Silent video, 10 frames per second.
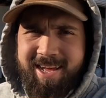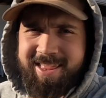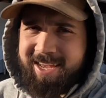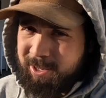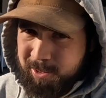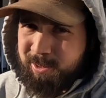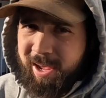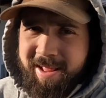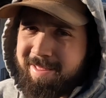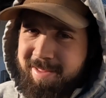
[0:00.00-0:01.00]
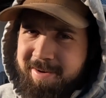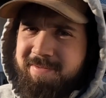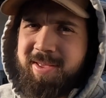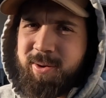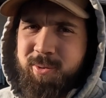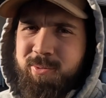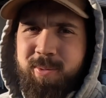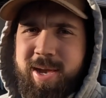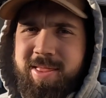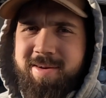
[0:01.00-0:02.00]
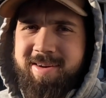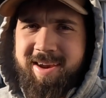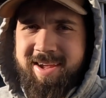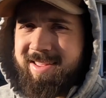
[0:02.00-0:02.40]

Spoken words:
They do not love the cold weather.